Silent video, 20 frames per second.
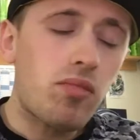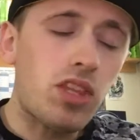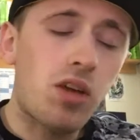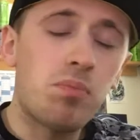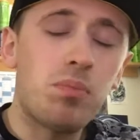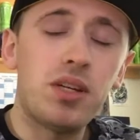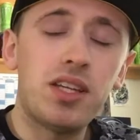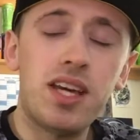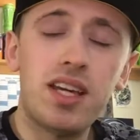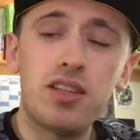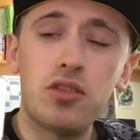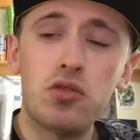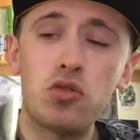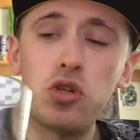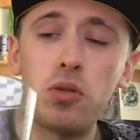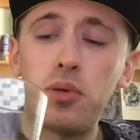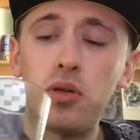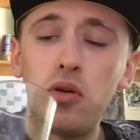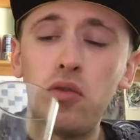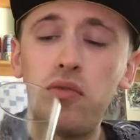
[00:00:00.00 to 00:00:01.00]
But yeah, the
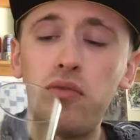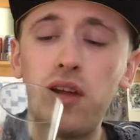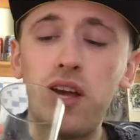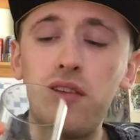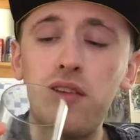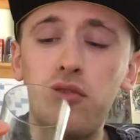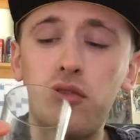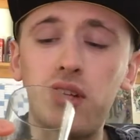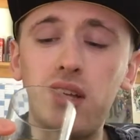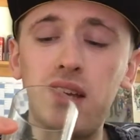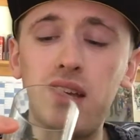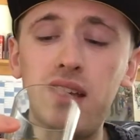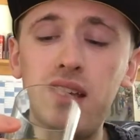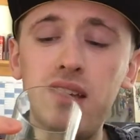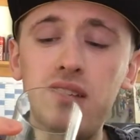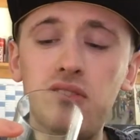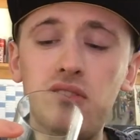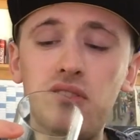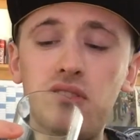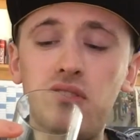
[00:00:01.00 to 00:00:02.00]
tropical flavour in it,
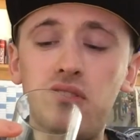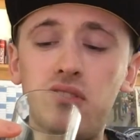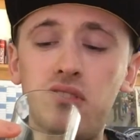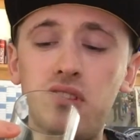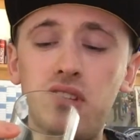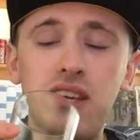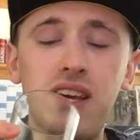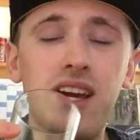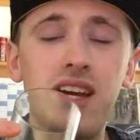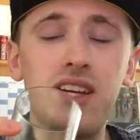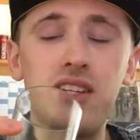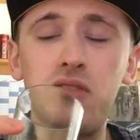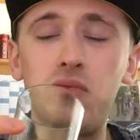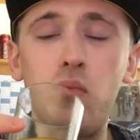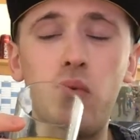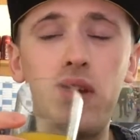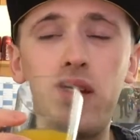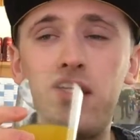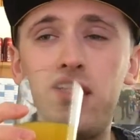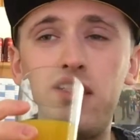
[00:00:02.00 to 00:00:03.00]
it's, yeah, it's
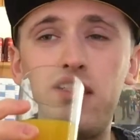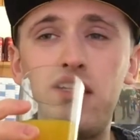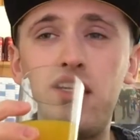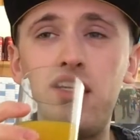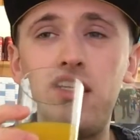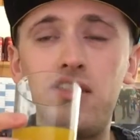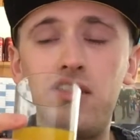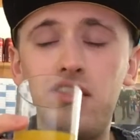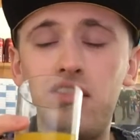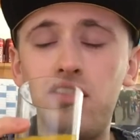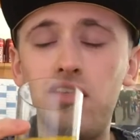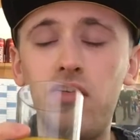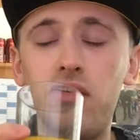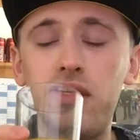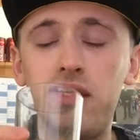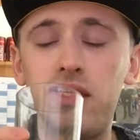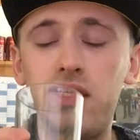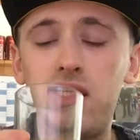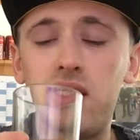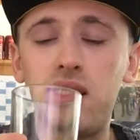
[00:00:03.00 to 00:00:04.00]
weird. It's
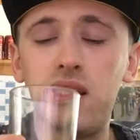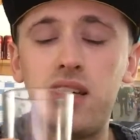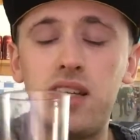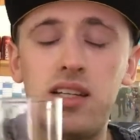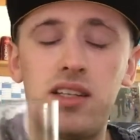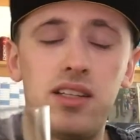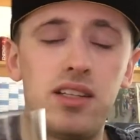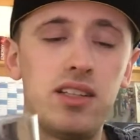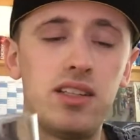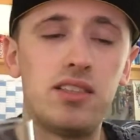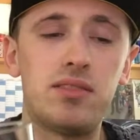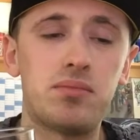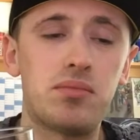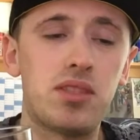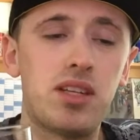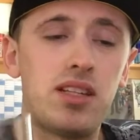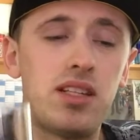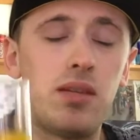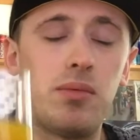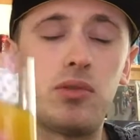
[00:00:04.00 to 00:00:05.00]
like, let
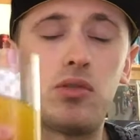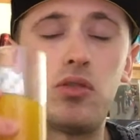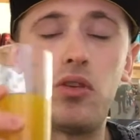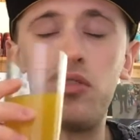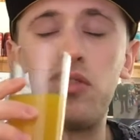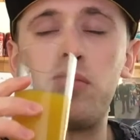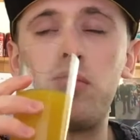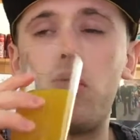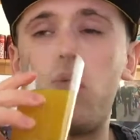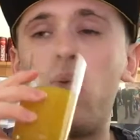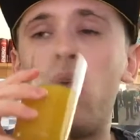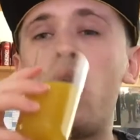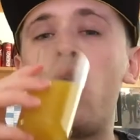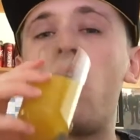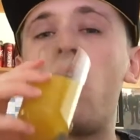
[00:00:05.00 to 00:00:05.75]
me try some more.